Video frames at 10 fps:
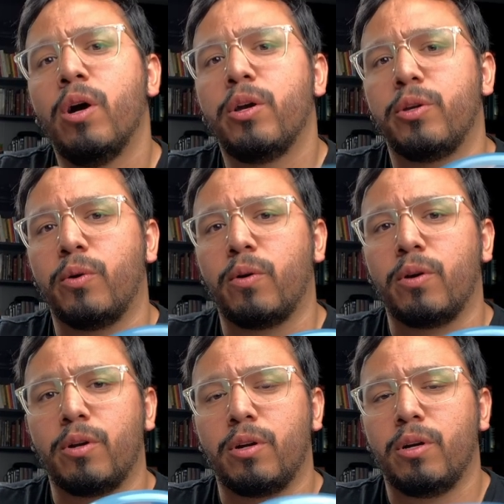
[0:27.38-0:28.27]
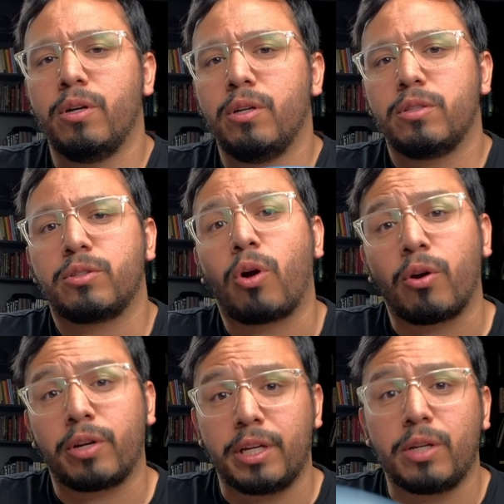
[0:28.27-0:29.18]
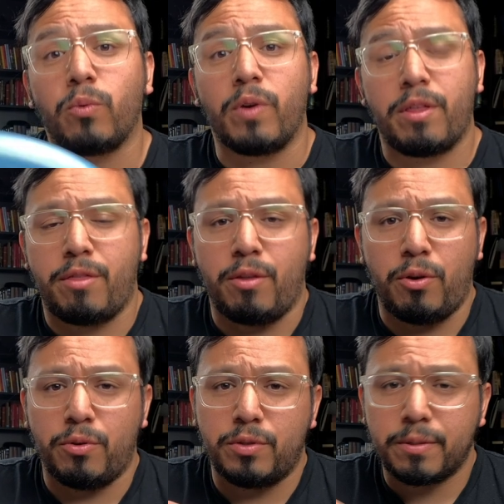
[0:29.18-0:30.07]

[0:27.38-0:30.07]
your target with those.